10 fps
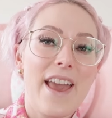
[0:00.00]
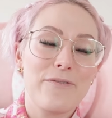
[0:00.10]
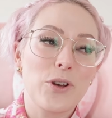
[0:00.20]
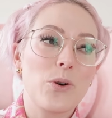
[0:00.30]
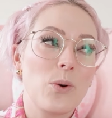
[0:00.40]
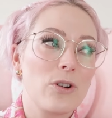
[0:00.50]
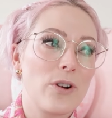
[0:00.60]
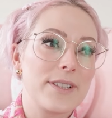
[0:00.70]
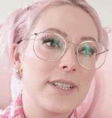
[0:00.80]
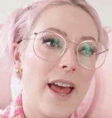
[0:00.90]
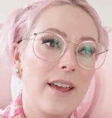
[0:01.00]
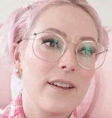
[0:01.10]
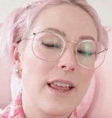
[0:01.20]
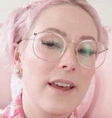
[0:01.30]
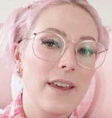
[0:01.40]
I have the cooler on
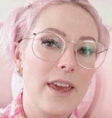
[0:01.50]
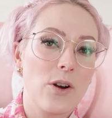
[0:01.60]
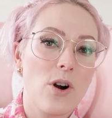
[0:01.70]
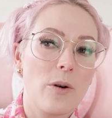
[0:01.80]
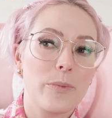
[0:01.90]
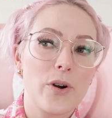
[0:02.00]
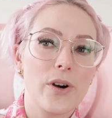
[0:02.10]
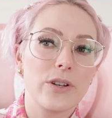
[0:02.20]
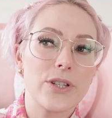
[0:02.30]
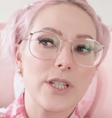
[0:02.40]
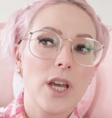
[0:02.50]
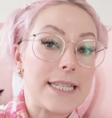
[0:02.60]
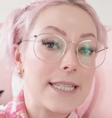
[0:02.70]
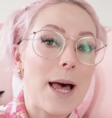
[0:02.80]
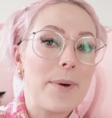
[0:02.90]
today, the aircon, because
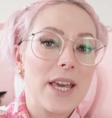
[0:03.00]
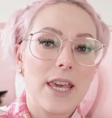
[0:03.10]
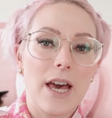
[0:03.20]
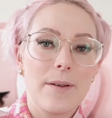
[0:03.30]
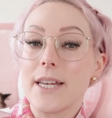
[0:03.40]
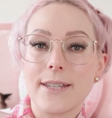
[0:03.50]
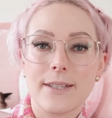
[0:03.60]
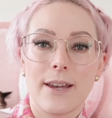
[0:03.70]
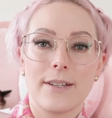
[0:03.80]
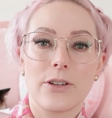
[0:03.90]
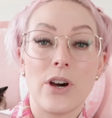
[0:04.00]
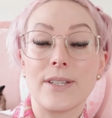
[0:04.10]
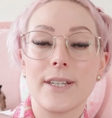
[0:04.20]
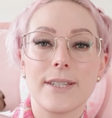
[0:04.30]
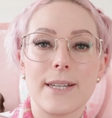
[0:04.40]
it's summer here, isn't it? Because it's